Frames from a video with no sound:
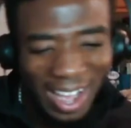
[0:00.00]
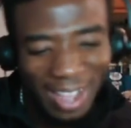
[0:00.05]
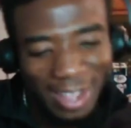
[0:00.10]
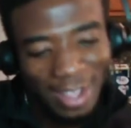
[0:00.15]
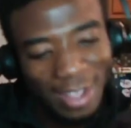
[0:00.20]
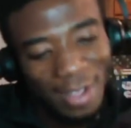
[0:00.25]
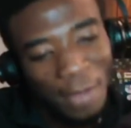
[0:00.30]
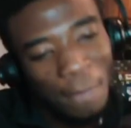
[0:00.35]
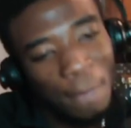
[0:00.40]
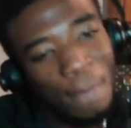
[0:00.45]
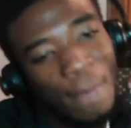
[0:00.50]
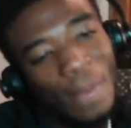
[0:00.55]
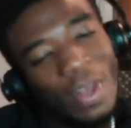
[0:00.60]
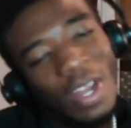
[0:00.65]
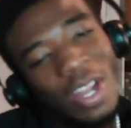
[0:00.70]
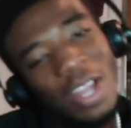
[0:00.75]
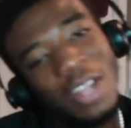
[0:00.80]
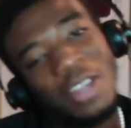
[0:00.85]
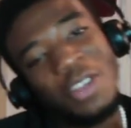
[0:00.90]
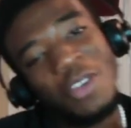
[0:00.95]
What's
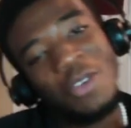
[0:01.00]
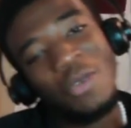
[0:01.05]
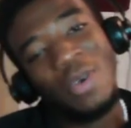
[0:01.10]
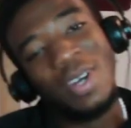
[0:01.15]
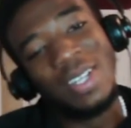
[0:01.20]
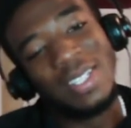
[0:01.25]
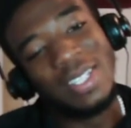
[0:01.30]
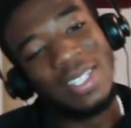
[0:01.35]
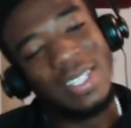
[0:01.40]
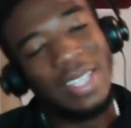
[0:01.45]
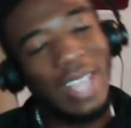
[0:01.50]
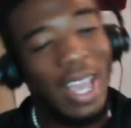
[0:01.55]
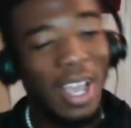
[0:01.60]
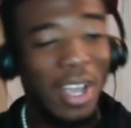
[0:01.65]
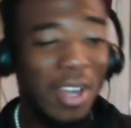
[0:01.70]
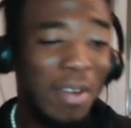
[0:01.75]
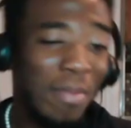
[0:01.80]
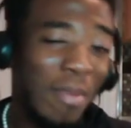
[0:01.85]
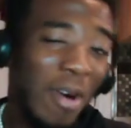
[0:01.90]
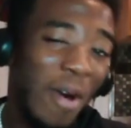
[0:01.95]
new what today?
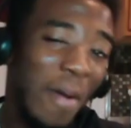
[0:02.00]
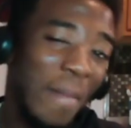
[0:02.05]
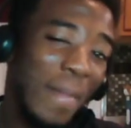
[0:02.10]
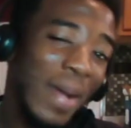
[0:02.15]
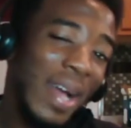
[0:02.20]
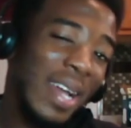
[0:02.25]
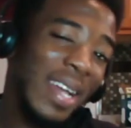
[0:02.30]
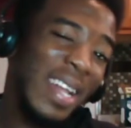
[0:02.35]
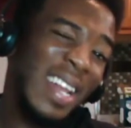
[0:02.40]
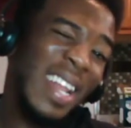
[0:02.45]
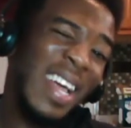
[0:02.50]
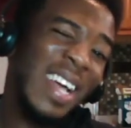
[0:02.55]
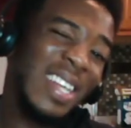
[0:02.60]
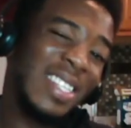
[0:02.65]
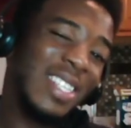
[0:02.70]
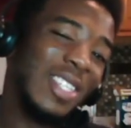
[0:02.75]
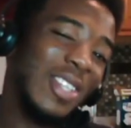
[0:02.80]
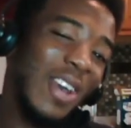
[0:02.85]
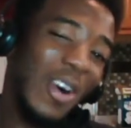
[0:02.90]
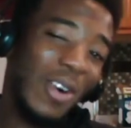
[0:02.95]
Come on, man. Let us
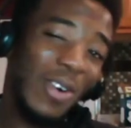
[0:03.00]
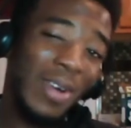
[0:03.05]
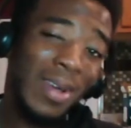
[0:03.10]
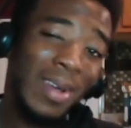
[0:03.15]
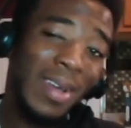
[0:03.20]
know.